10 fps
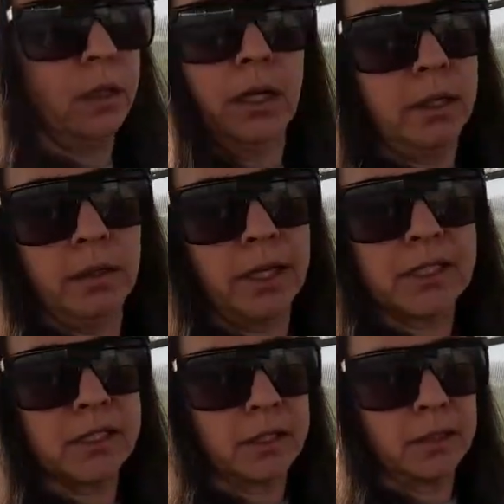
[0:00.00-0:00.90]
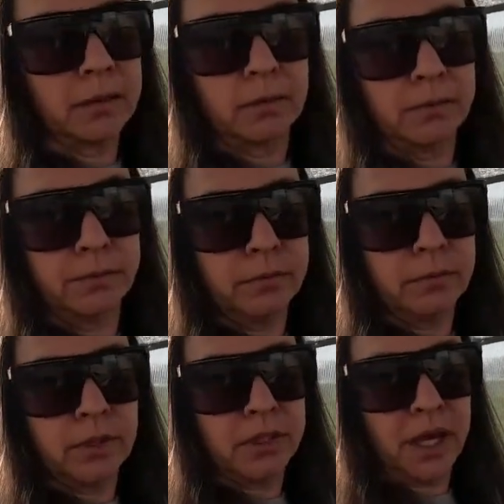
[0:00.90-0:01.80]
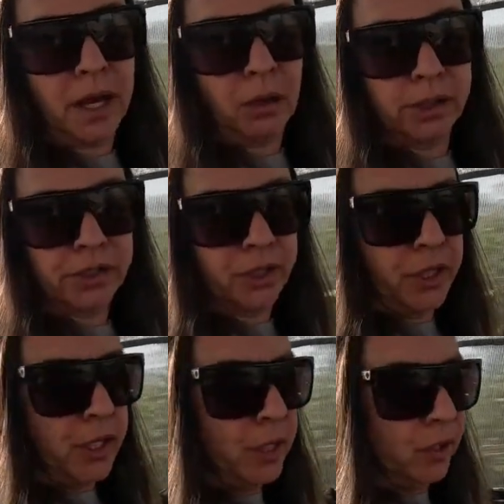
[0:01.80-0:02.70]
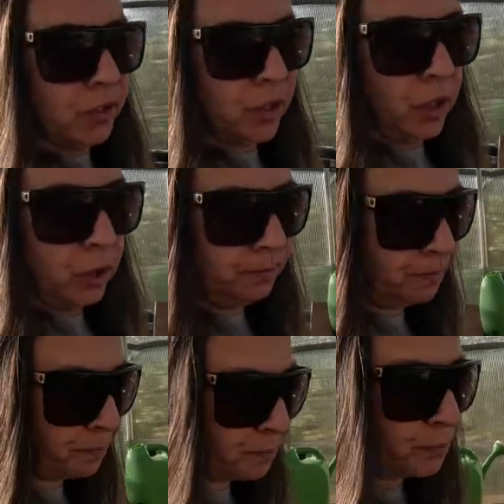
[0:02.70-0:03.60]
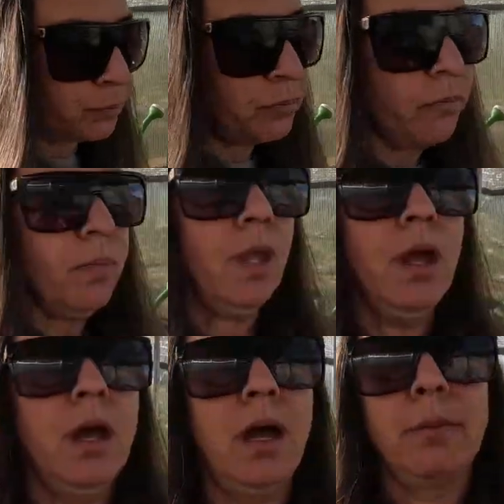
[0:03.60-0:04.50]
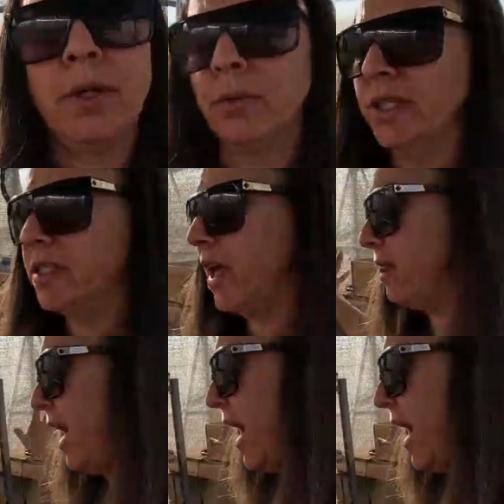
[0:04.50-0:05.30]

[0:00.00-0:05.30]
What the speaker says: in less than 10 hours. So I'm gonna reset